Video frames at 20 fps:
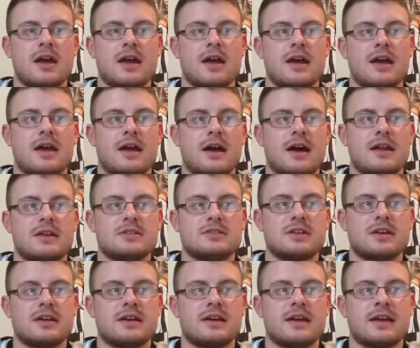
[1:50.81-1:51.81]

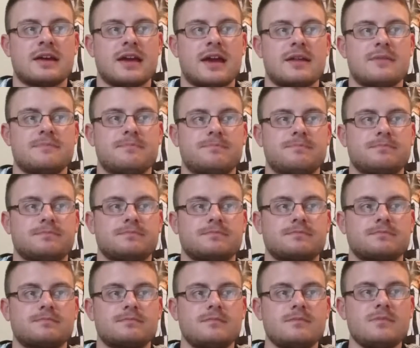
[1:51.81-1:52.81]
Again,
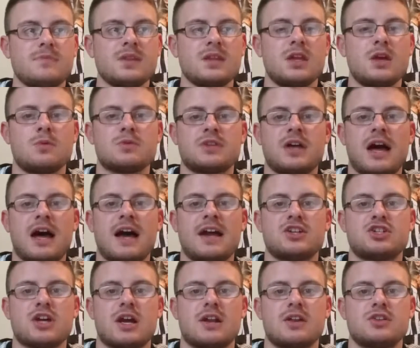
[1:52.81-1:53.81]
it was a
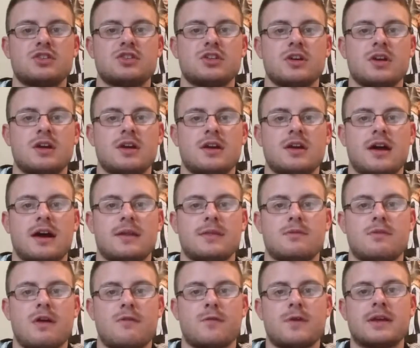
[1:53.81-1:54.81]
high challenge and
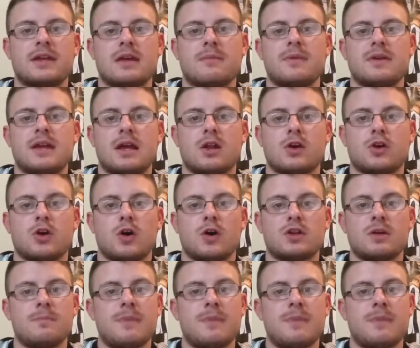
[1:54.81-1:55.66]
the referee gave him a yellow card.